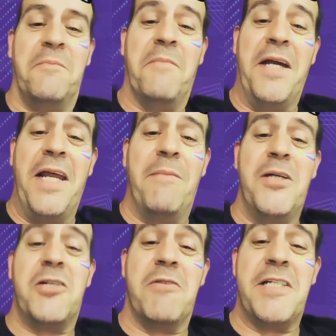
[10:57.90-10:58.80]
name is
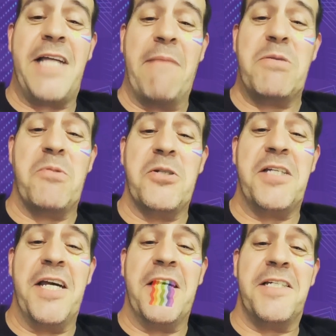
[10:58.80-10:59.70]
Kristaps
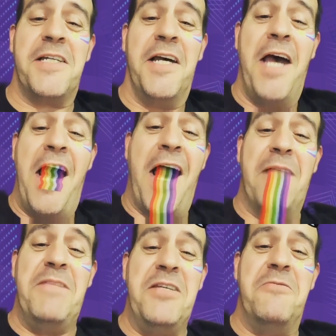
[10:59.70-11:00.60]
Porzingis. I'm the
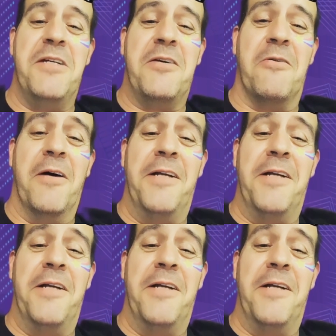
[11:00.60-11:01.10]
Unicorn.